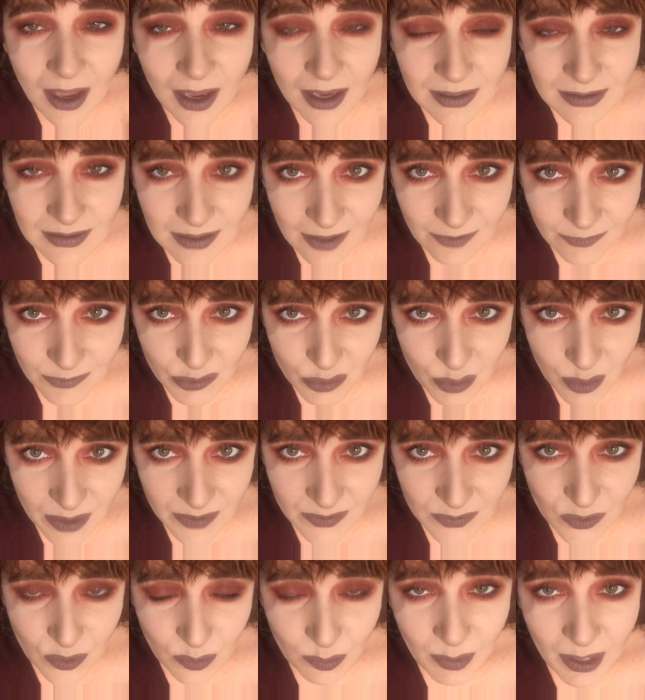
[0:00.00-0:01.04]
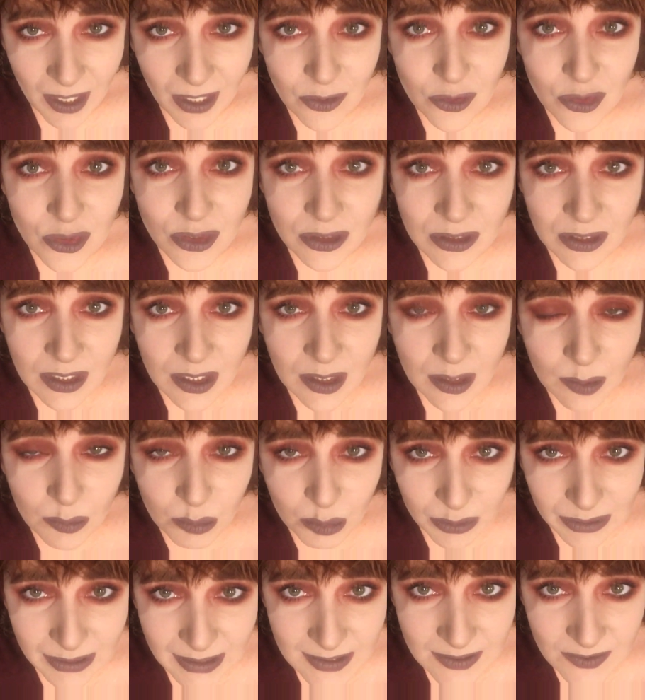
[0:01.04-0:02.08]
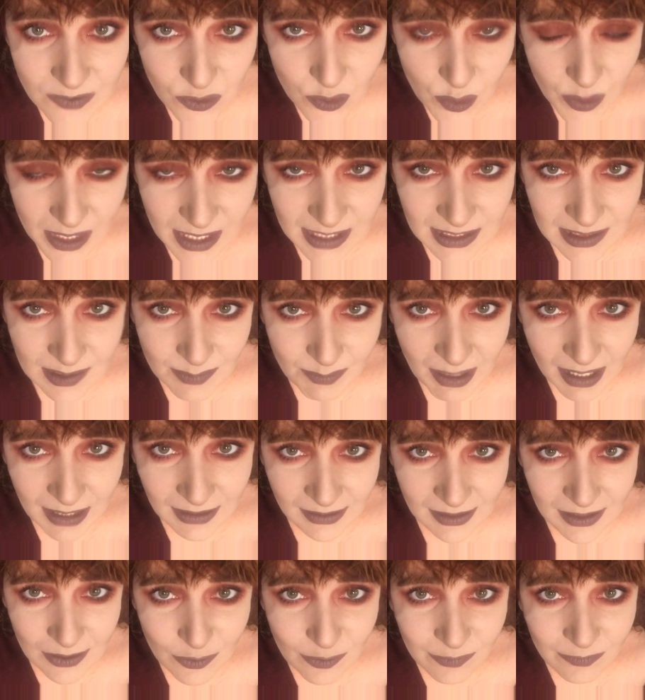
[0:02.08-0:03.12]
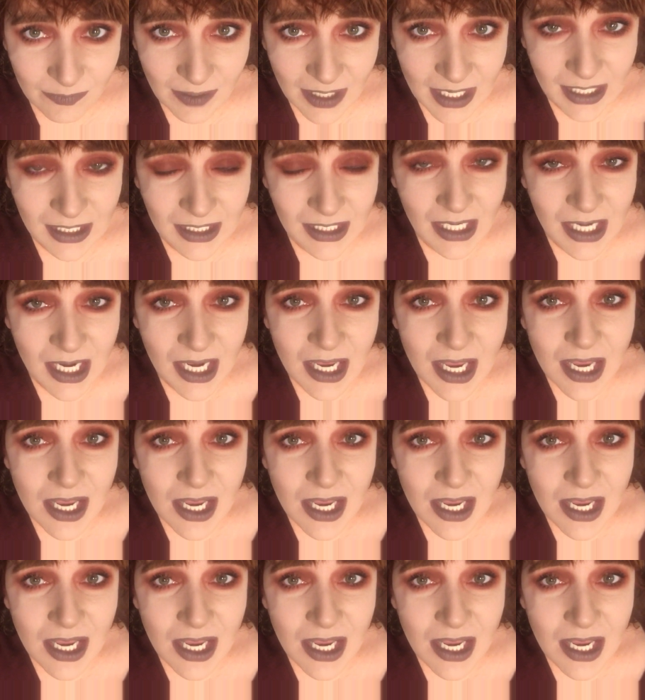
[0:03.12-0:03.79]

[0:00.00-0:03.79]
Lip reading: I love you all so much. Please donate to my legal fund